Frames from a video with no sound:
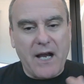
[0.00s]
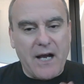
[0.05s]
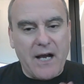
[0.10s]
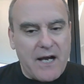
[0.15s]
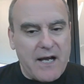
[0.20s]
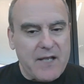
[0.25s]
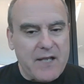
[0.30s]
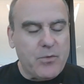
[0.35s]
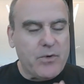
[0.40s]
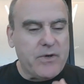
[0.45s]

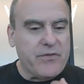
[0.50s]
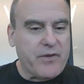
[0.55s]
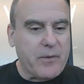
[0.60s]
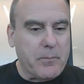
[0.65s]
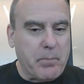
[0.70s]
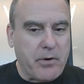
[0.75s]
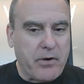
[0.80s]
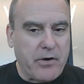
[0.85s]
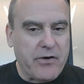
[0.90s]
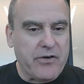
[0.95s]
I was a
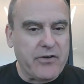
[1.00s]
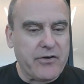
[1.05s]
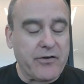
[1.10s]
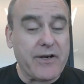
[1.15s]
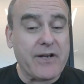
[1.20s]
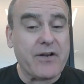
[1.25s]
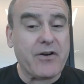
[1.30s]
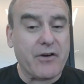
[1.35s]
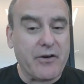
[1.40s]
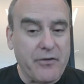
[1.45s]
partner
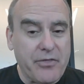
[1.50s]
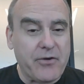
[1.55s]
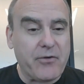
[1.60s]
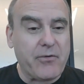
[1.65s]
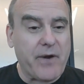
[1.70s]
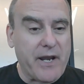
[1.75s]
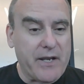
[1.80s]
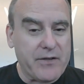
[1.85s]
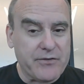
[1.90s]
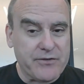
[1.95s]
at
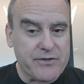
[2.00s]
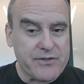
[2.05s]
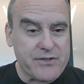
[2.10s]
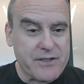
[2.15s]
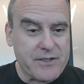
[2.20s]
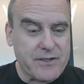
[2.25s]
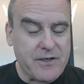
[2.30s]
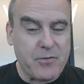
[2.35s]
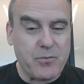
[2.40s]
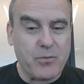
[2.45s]
Arthur
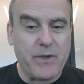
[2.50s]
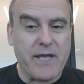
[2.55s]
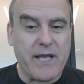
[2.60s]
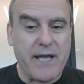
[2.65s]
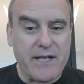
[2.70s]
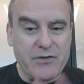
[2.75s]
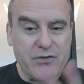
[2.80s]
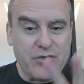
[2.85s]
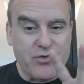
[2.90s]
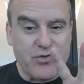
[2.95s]
Andersen, and we
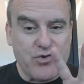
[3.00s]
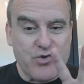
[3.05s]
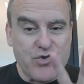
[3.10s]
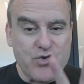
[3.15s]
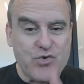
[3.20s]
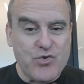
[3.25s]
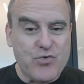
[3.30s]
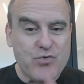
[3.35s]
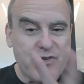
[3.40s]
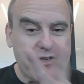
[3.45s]
had
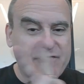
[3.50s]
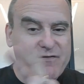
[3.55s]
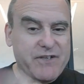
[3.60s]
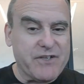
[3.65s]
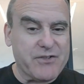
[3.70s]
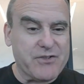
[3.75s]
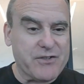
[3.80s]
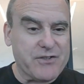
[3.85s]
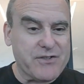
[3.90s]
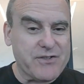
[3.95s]
two
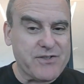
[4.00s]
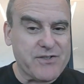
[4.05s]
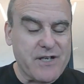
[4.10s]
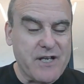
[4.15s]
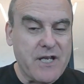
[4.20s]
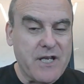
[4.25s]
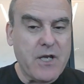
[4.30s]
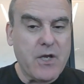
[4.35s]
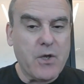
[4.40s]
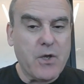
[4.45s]
divisions.
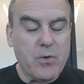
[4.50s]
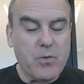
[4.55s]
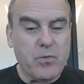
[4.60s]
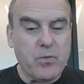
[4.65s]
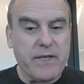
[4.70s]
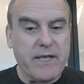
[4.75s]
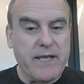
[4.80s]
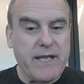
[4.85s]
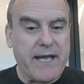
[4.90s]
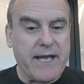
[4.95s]

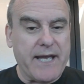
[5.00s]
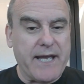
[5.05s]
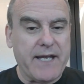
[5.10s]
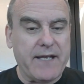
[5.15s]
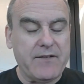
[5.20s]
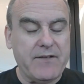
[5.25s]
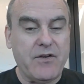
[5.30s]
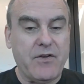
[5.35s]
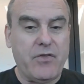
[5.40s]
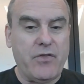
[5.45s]
We
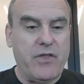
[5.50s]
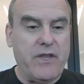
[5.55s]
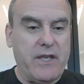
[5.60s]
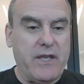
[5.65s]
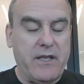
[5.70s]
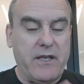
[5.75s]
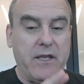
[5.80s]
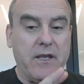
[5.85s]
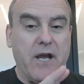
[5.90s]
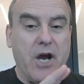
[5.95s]
had
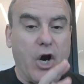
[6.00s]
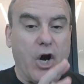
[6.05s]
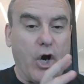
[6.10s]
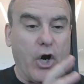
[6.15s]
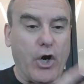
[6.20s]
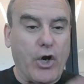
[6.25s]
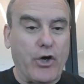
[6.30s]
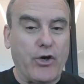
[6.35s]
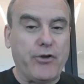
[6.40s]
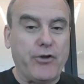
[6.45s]
the
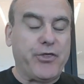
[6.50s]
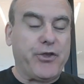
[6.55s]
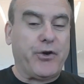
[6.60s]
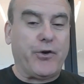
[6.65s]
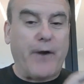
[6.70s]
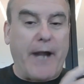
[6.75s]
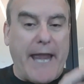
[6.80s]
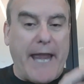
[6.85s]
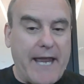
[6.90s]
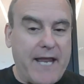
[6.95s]

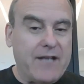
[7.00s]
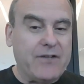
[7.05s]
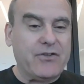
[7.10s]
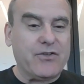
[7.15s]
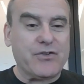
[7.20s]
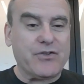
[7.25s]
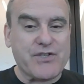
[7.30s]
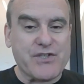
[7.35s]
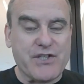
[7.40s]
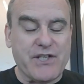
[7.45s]
Arthur
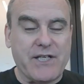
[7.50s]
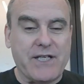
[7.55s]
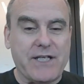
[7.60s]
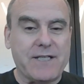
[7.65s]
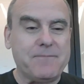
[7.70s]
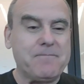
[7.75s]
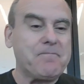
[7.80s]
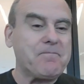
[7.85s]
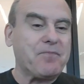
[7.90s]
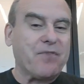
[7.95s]

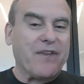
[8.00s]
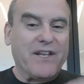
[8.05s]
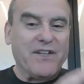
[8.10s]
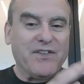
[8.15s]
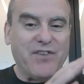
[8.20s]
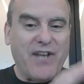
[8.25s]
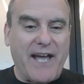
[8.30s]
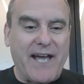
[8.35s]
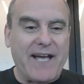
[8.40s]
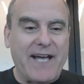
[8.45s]
Andersen
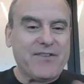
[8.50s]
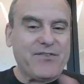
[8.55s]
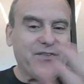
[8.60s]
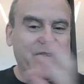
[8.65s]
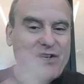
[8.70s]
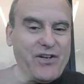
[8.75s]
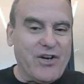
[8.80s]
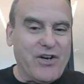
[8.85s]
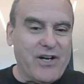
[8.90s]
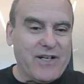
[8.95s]
tax
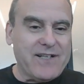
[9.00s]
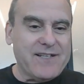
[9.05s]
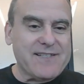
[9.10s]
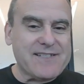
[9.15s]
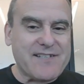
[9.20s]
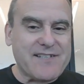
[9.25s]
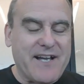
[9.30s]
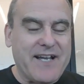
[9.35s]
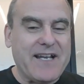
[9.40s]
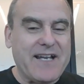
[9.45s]
and audit
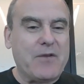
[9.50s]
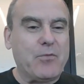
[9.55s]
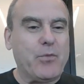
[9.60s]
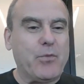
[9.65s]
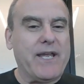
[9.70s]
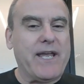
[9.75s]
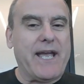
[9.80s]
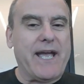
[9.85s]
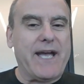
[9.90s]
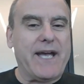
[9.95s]
side, and
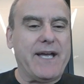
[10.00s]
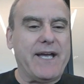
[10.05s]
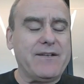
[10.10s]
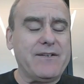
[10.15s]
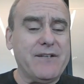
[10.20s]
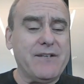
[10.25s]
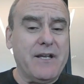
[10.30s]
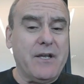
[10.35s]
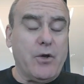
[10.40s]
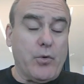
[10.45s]
we
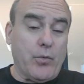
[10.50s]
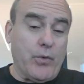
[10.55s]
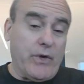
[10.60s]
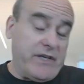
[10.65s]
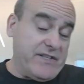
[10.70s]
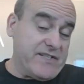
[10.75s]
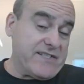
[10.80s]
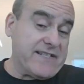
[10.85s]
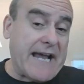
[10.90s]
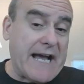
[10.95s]
had
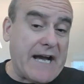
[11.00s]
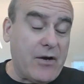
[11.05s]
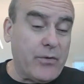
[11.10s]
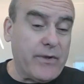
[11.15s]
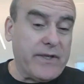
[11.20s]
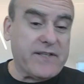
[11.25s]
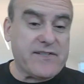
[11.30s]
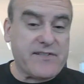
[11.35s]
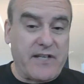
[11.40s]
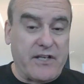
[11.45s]
what is now
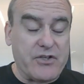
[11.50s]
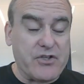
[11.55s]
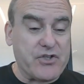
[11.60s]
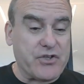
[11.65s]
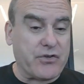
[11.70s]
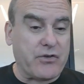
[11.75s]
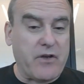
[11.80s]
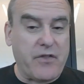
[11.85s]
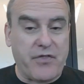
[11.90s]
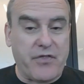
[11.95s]

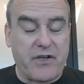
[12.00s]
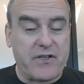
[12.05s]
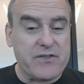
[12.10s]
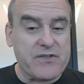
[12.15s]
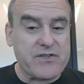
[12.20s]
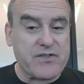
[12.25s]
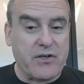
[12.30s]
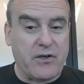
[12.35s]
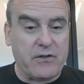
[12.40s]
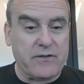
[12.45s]
Accenture on the
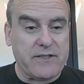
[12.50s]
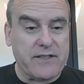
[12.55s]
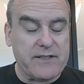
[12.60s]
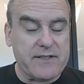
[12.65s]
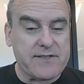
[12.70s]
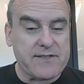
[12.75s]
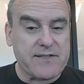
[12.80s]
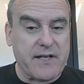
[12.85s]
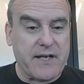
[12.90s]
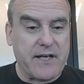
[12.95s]

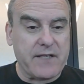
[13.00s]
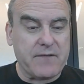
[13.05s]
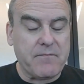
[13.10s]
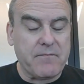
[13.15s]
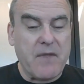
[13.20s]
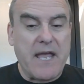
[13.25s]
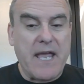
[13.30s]
consulting side.